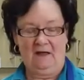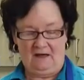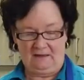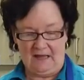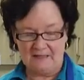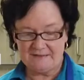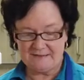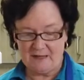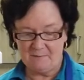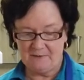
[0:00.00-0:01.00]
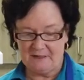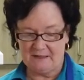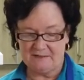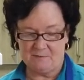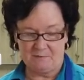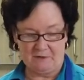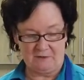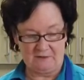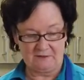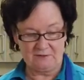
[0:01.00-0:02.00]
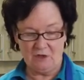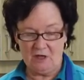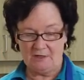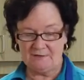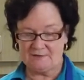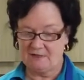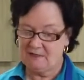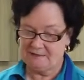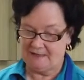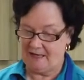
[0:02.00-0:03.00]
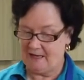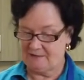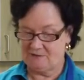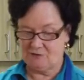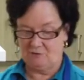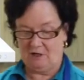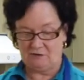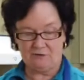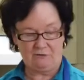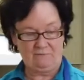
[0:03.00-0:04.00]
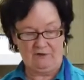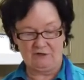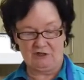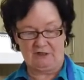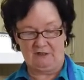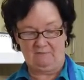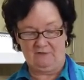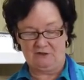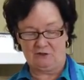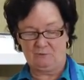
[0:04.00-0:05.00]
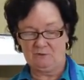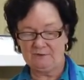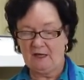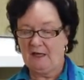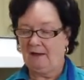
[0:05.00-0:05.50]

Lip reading: Our last step is preparing the sauce to add to our stir-fried chicken and vegetables.